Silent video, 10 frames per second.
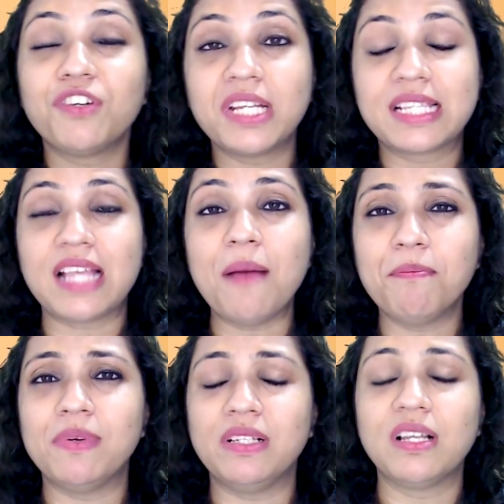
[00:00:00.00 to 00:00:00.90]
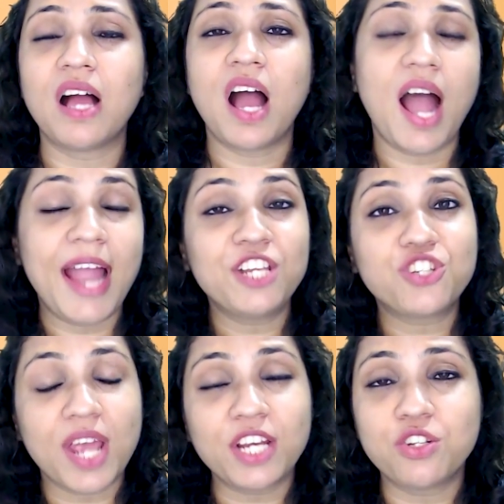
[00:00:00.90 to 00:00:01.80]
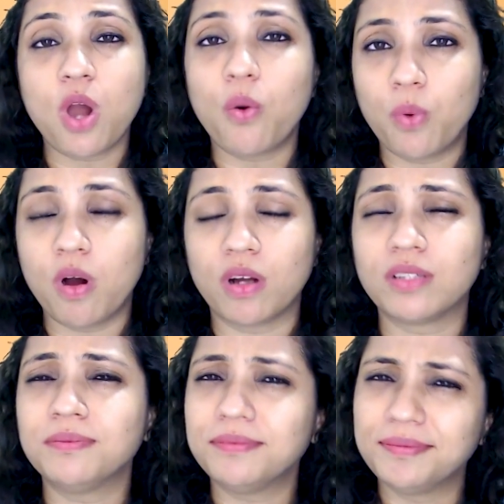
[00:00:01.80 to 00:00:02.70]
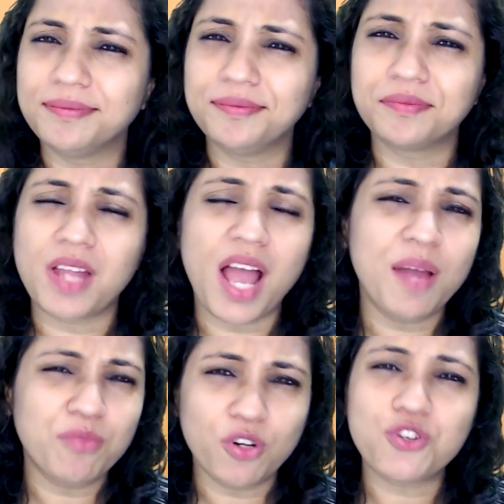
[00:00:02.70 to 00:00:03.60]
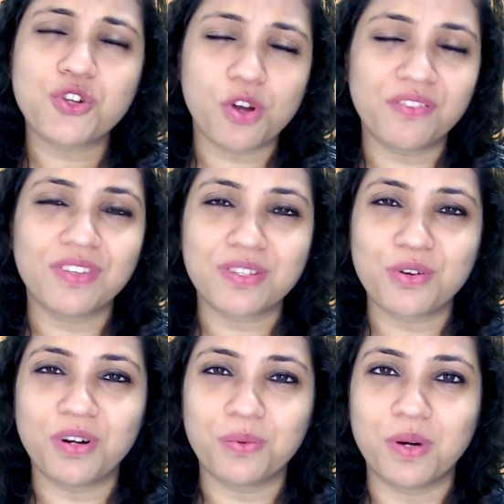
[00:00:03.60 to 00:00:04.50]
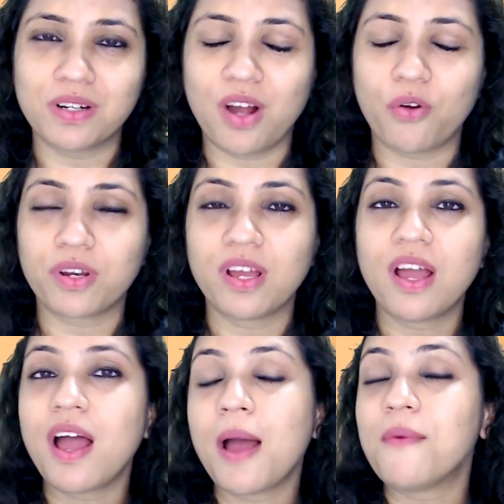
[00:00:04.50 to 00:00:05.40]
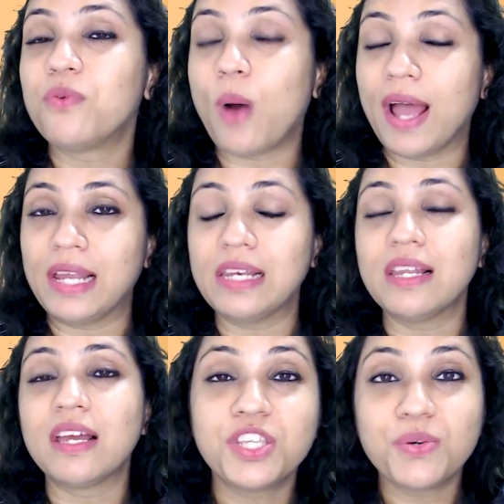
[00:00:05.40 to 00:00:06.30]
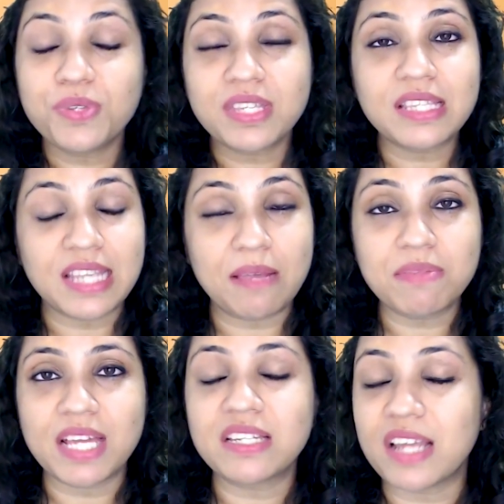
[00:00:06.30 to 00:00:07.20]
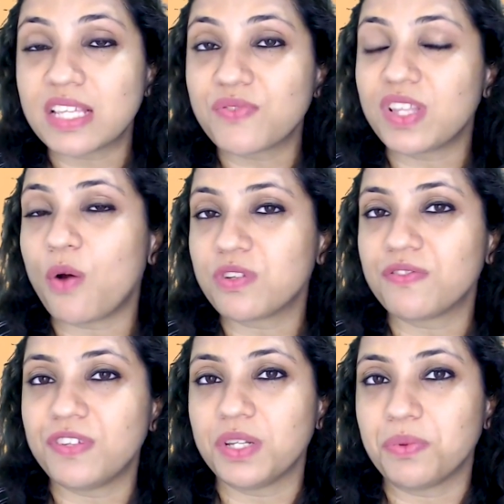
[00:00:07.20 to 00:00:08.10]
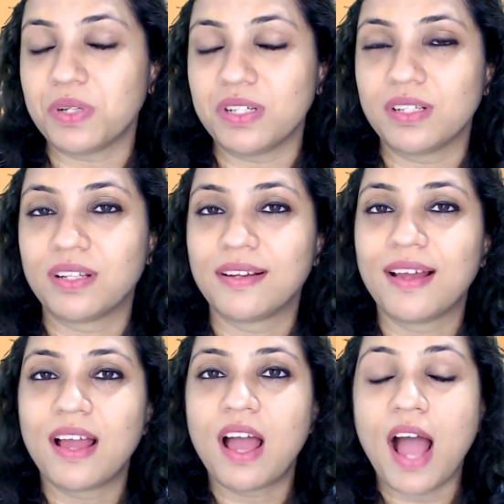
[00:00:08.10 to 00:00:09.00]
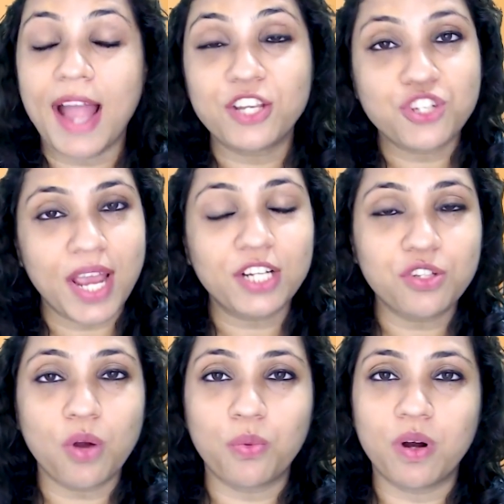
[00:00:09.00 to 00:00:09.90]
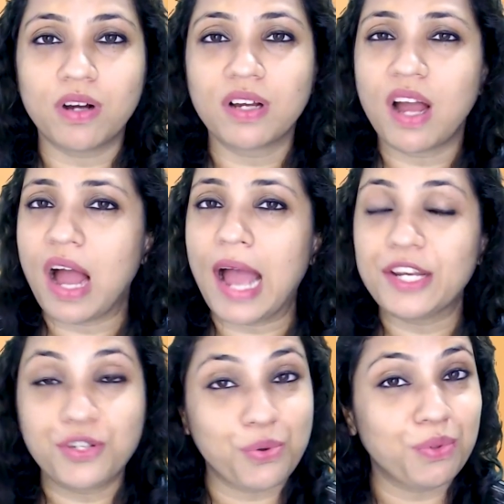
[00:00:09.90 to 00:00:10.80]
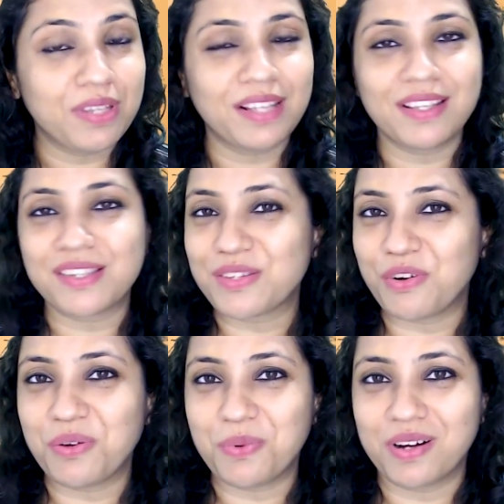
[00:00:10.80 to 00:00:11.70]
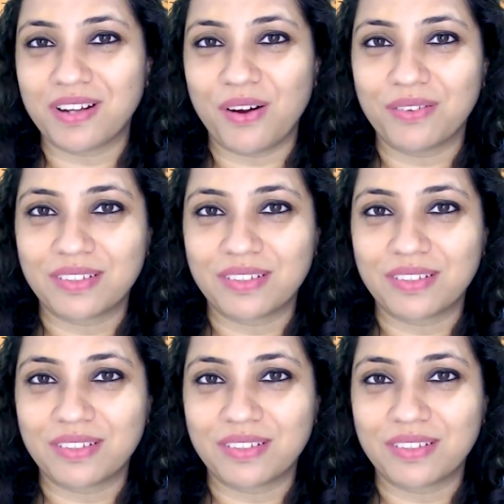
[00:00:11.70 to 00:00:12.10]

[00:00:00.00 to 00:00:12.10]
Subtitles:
example, I checked your work. I'm not sure if this is going to work out. While use the same sentence without a filler word. I checked your work. I don't think this is going to work out.